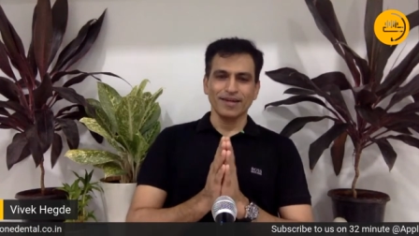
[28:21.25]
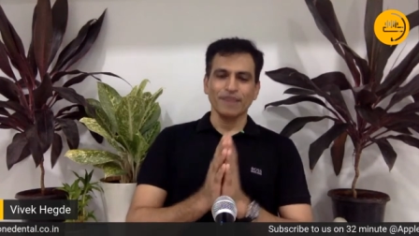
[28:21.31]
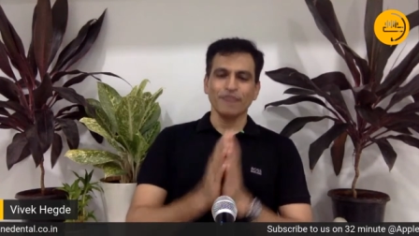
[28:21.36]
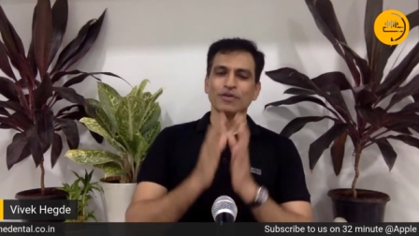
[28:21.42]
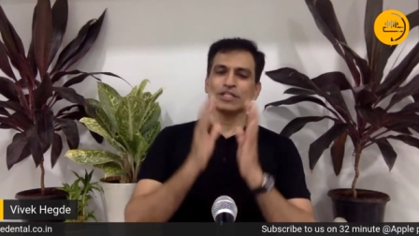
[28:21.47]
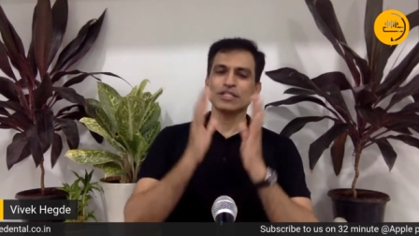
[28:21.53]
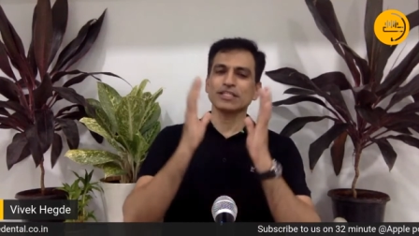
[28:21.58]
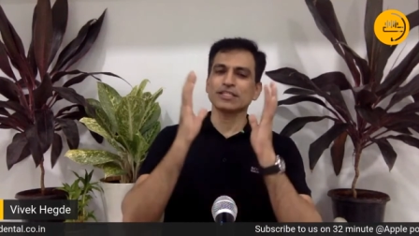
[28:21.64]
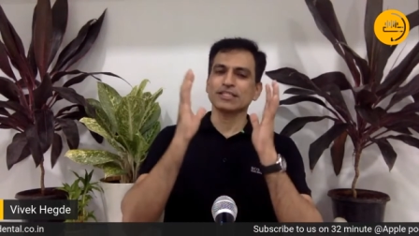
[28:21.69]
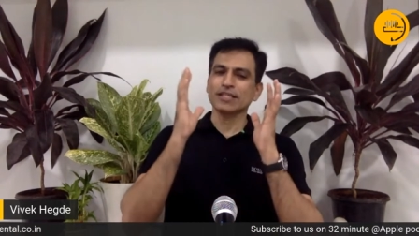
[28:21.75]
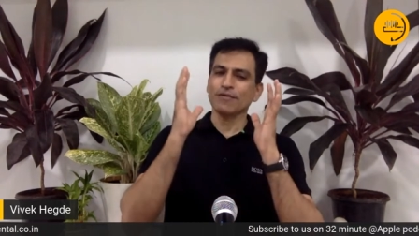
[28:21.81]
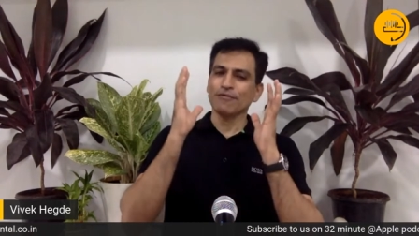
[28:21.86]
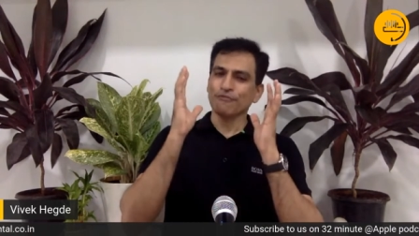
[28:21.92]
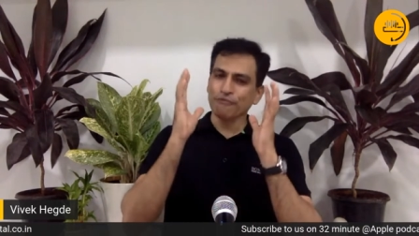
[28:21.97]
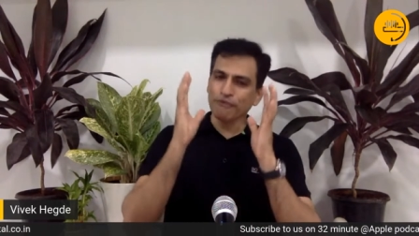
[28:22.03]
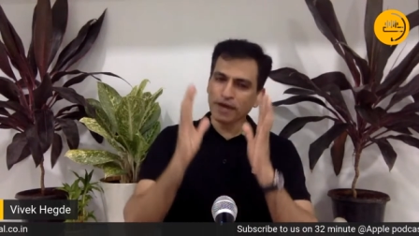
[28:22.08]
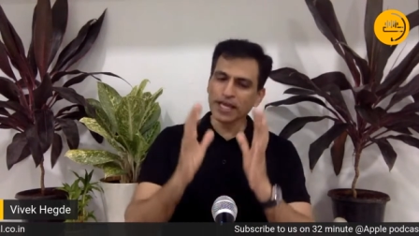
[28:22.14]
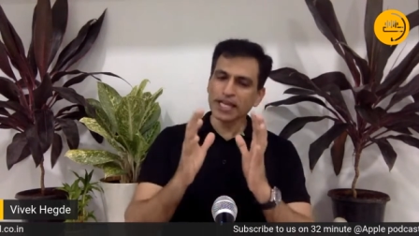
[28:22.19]
which is a
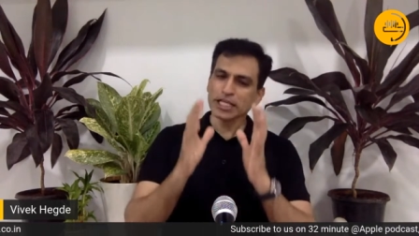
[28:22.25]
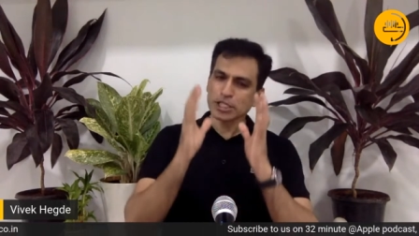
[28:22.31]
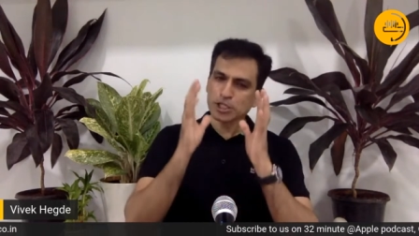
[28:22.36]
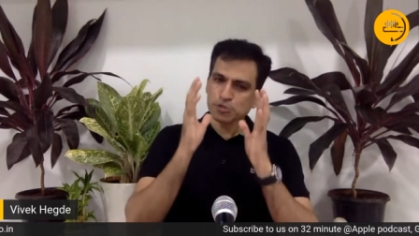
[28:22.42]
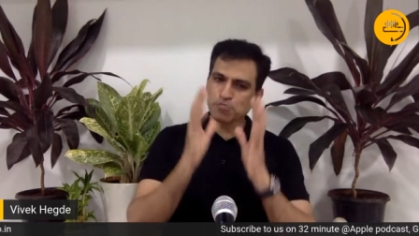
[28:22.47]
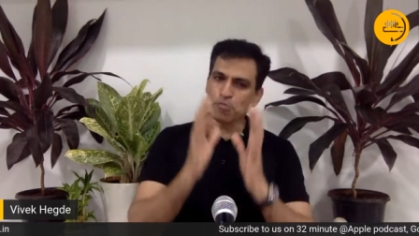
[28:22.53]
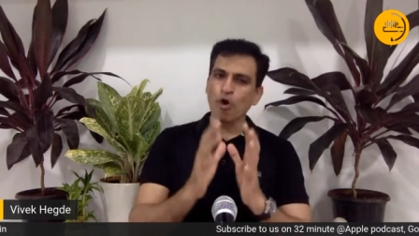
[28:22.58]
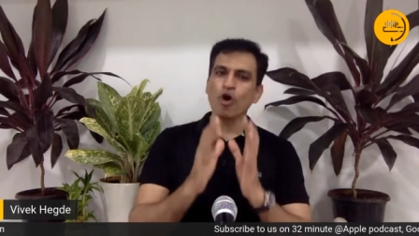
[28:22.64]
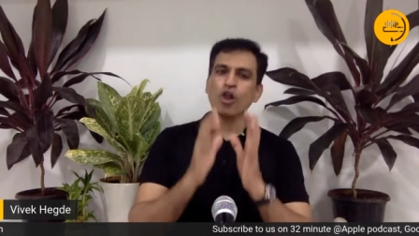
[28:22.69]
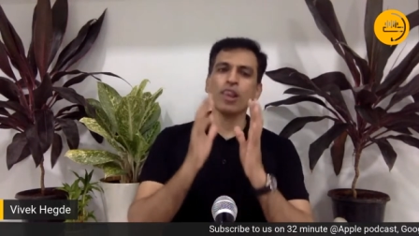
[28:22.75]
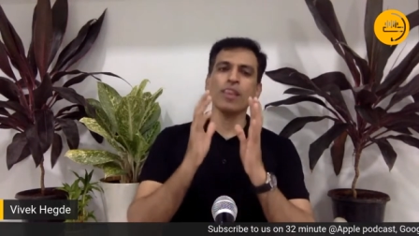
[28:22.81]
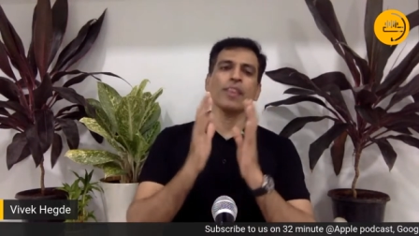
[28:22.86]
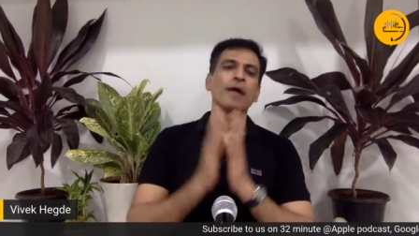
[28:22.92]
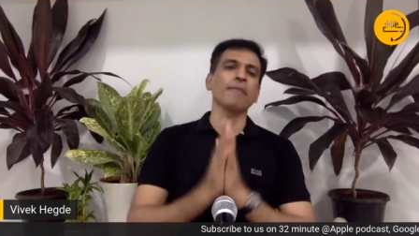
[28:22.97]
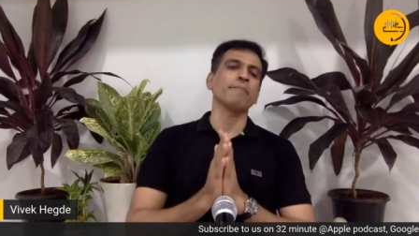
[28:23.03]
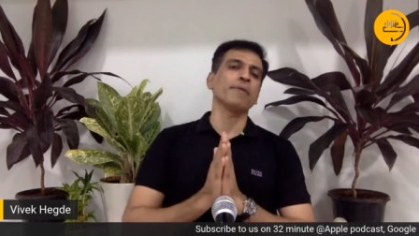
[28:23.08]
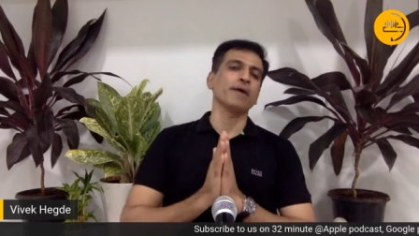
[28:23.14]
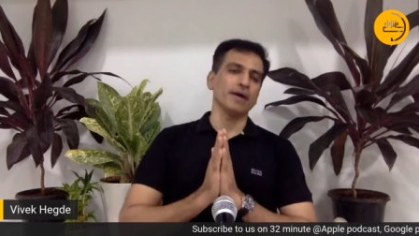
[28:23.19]
very small
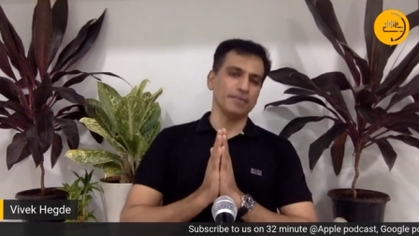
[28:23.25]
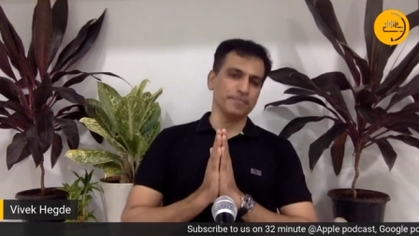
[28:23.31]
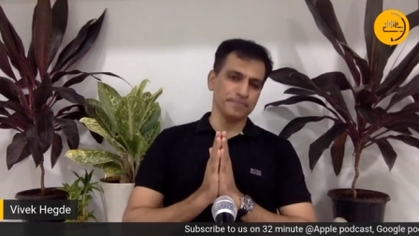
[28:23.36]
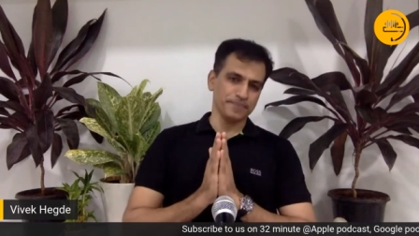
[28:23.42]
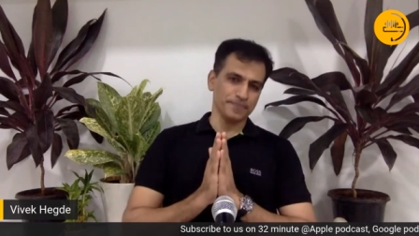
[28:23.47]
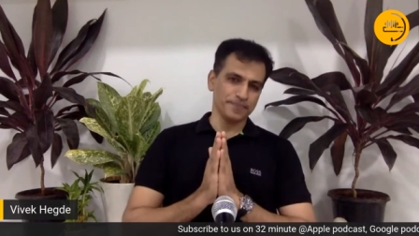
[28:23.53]
number.